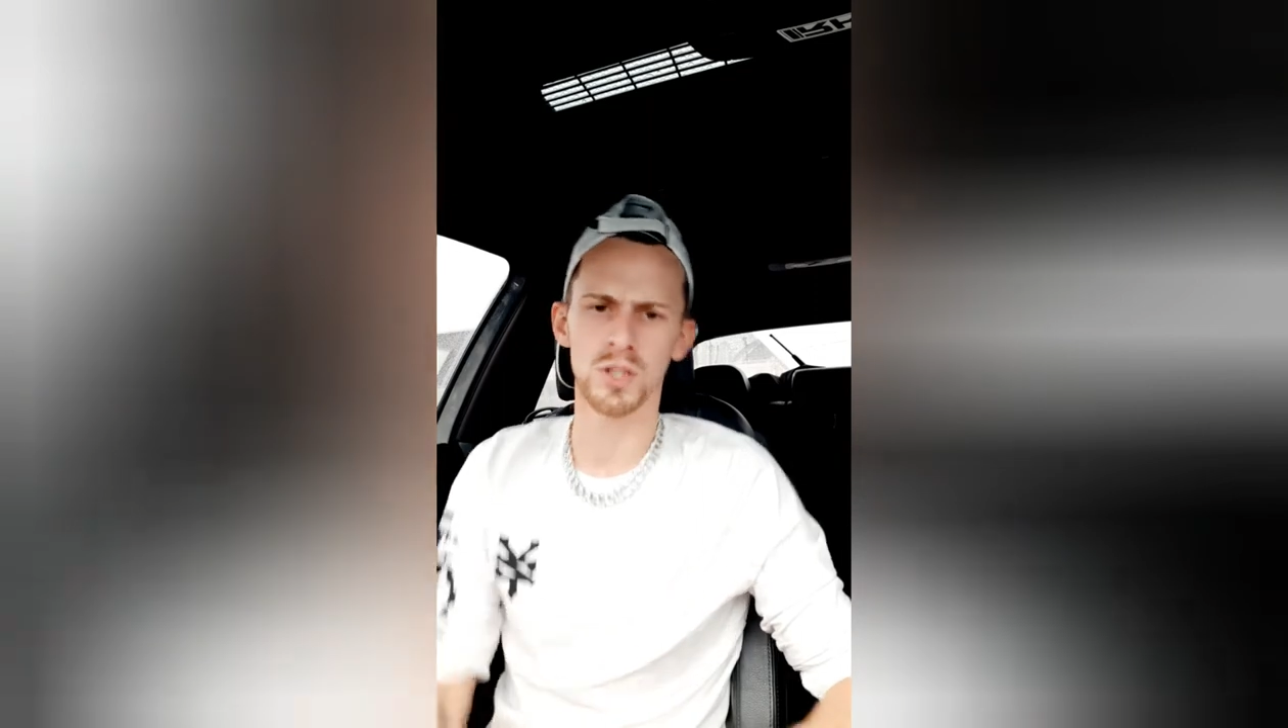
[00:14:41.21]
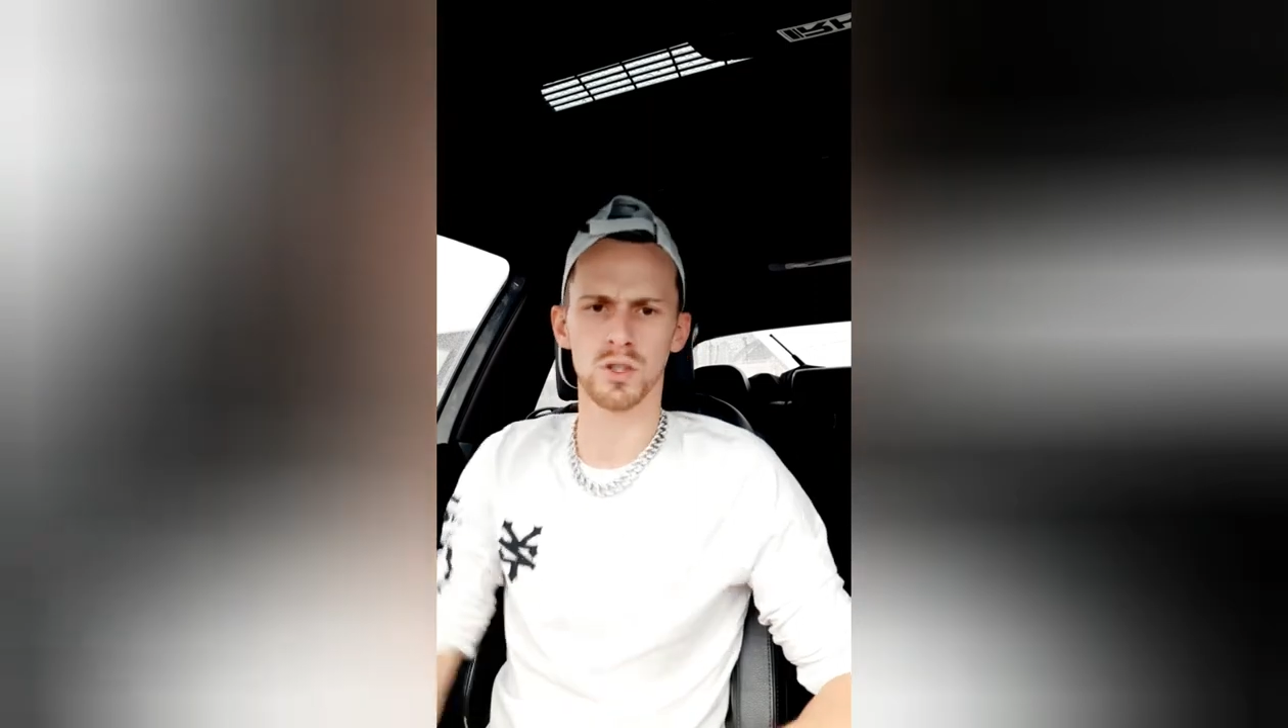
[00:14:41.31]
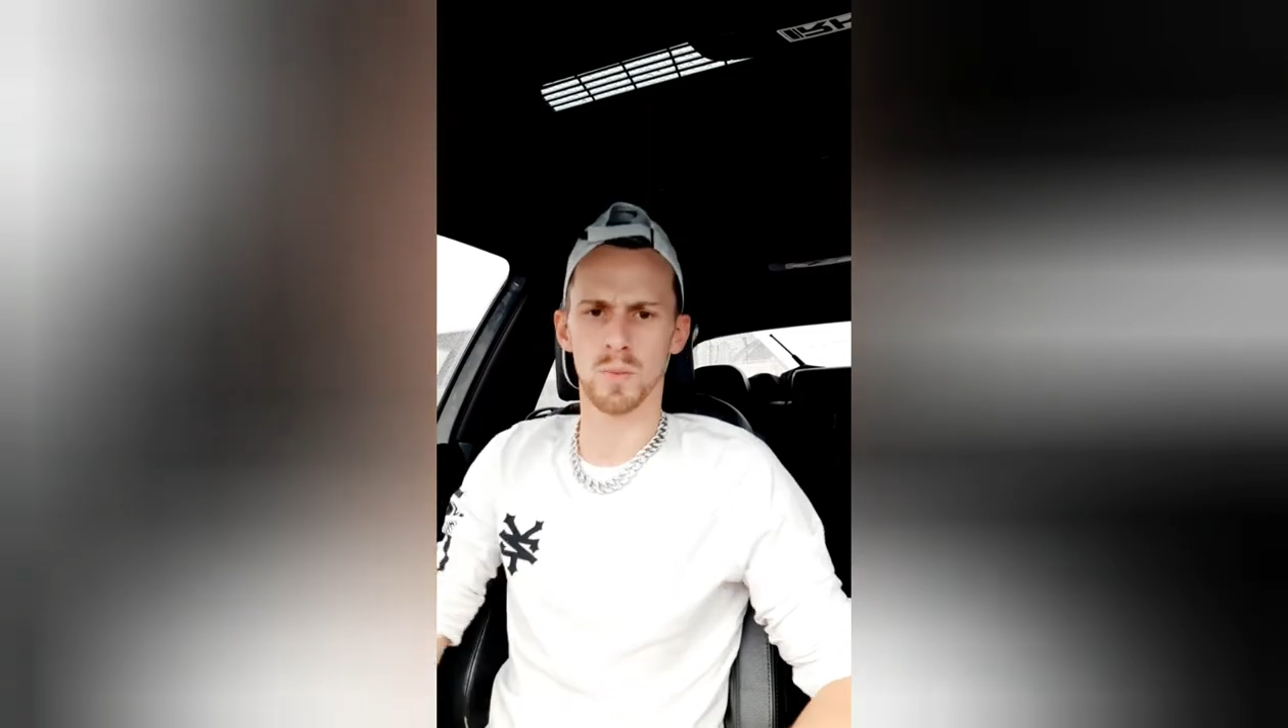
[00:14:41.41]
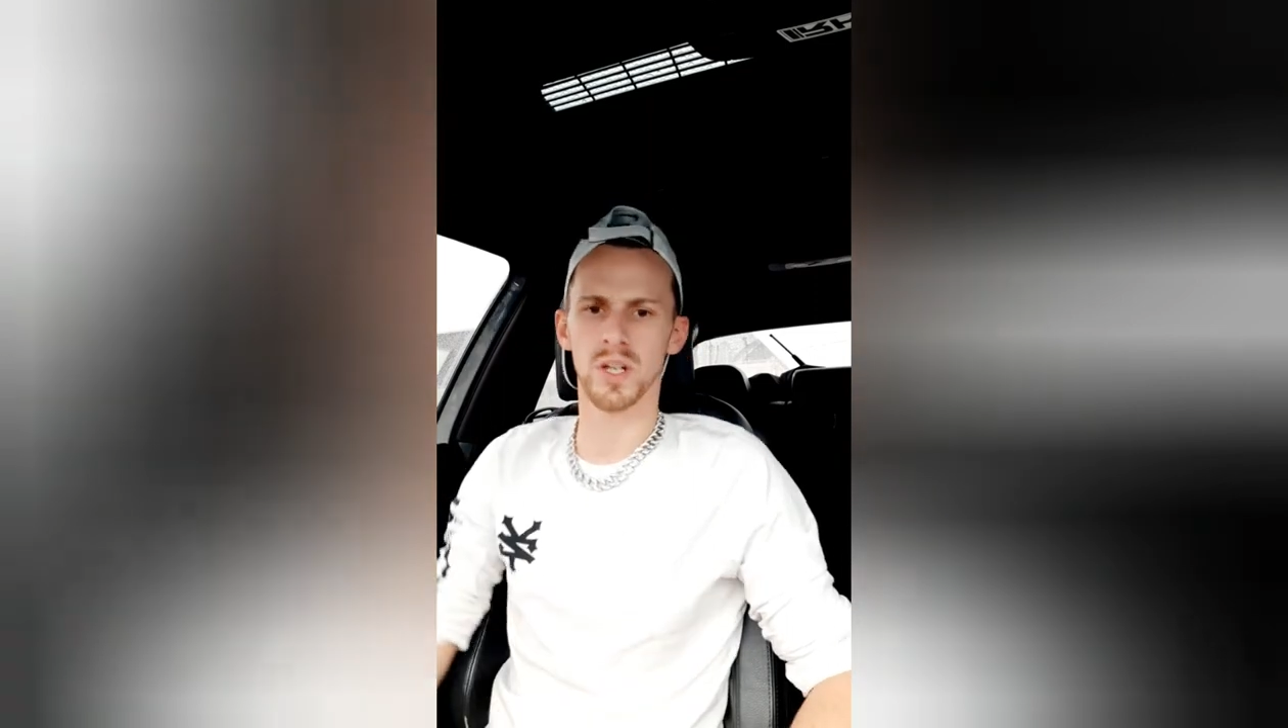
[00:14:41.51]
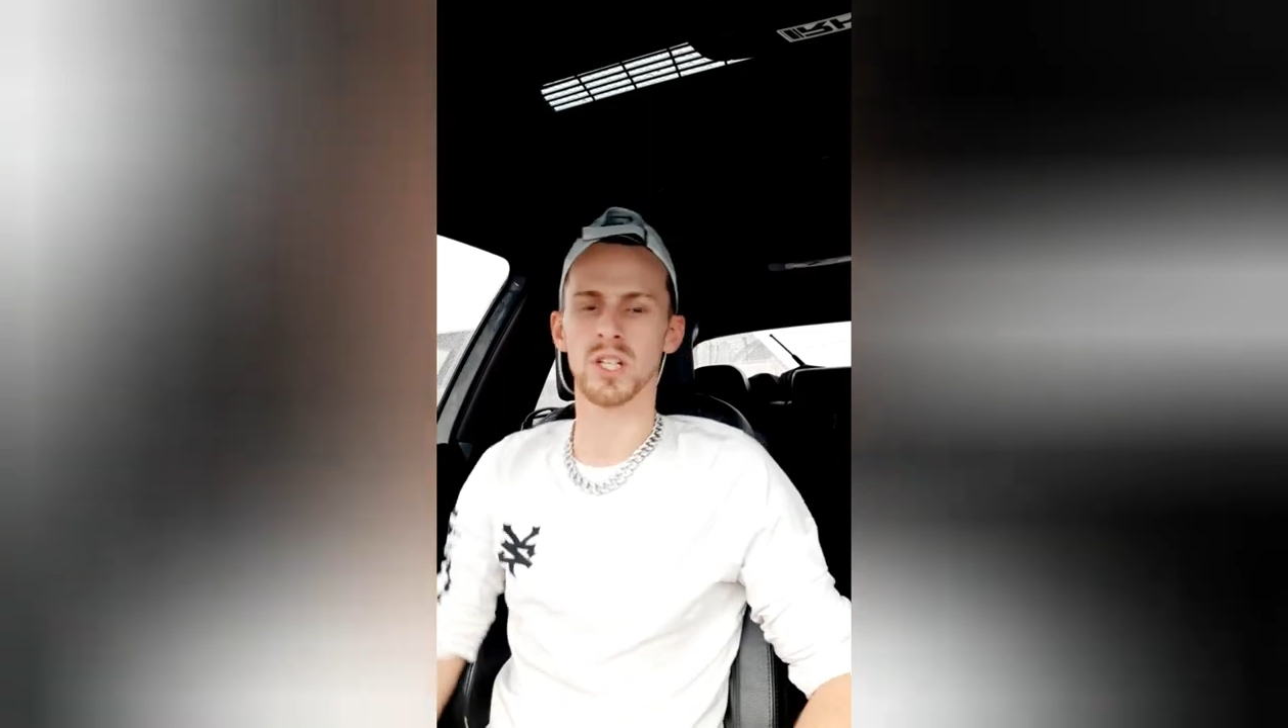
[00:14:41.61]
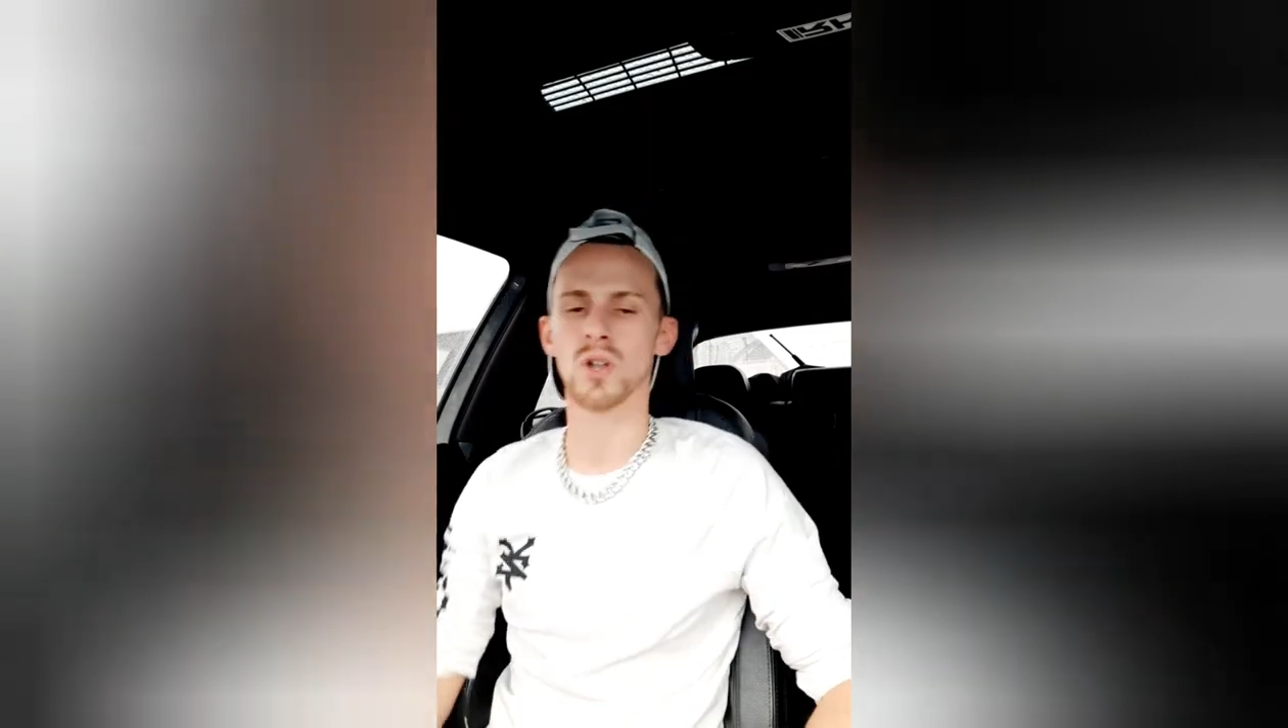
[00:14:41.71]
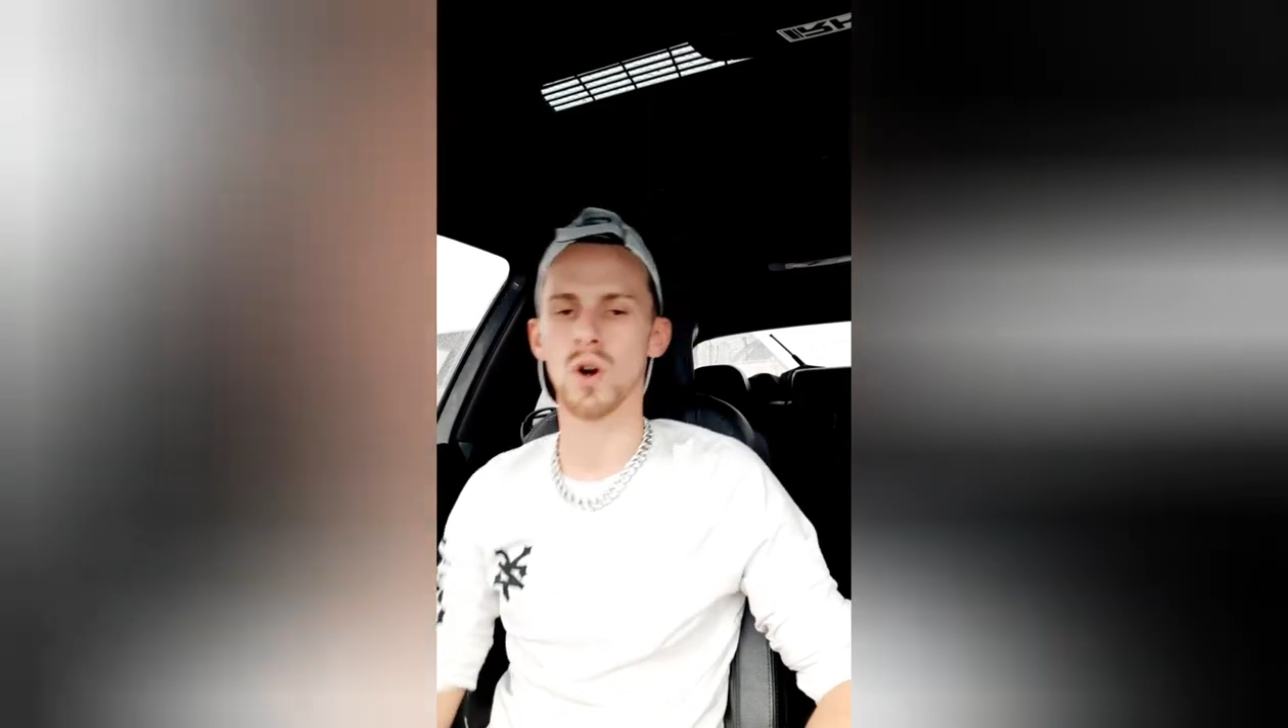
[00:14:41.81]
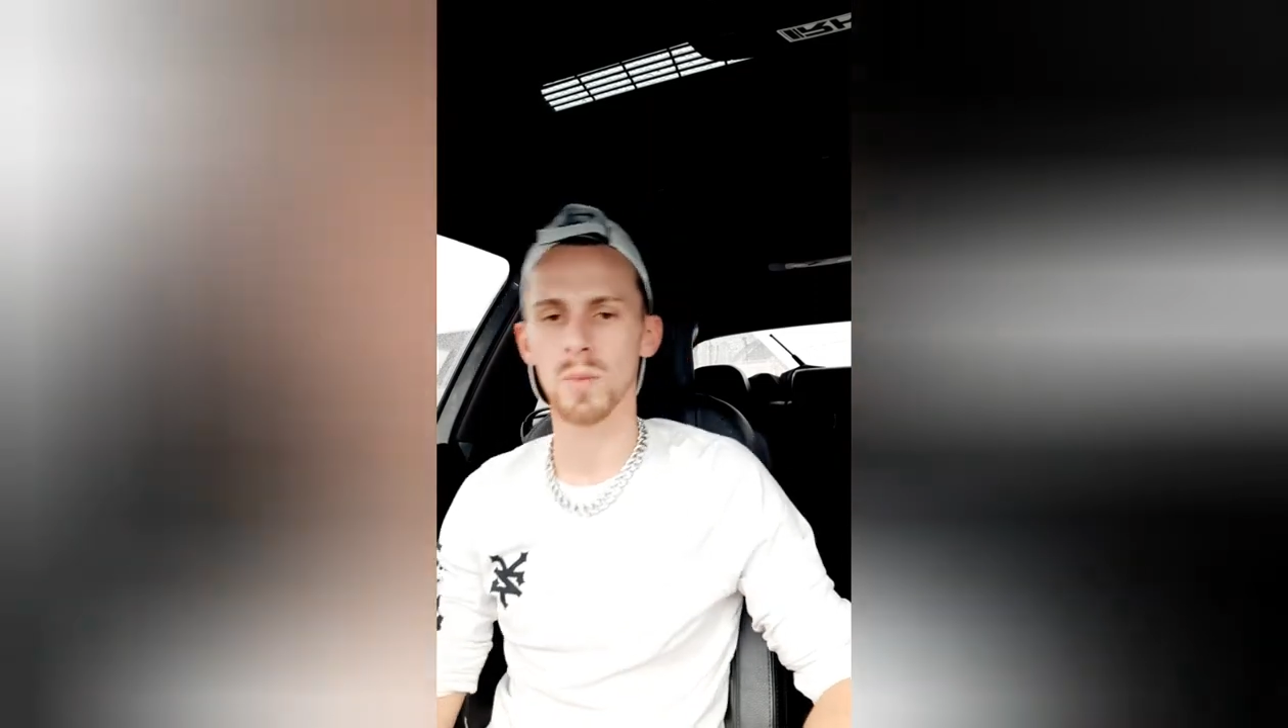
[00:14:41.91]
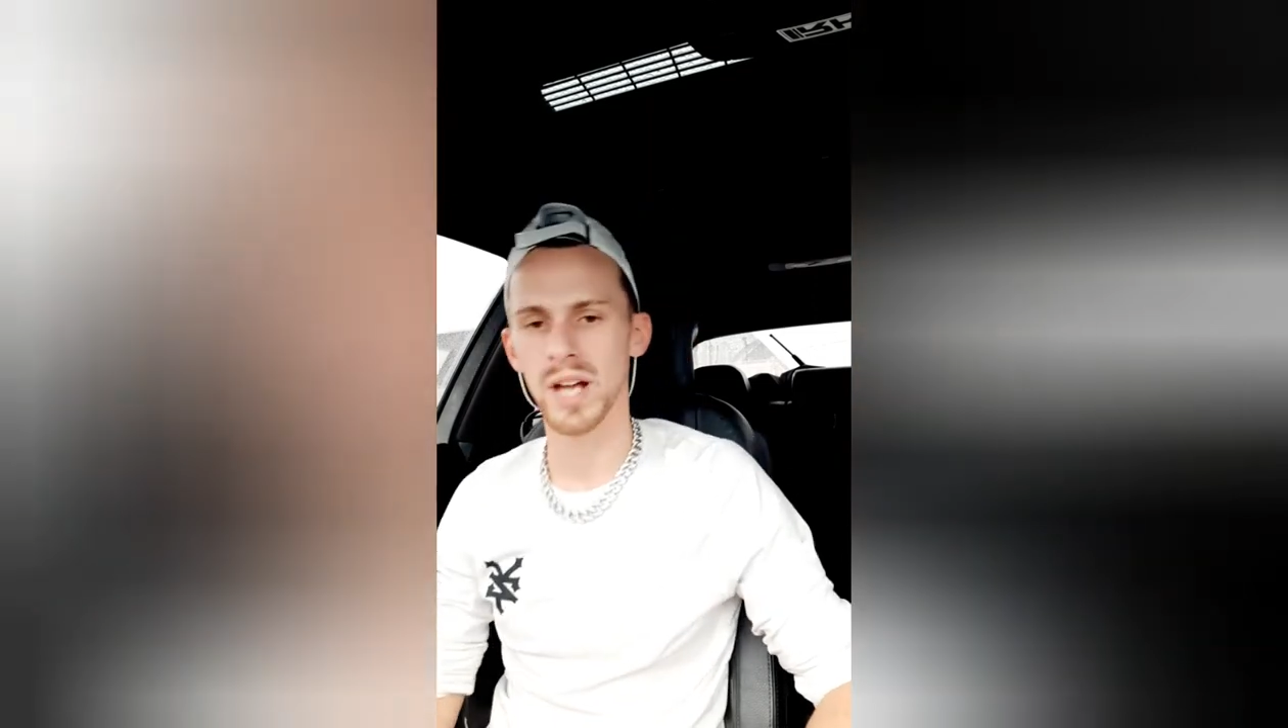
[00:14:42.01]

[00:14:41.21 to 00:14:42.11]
He was a big, tall,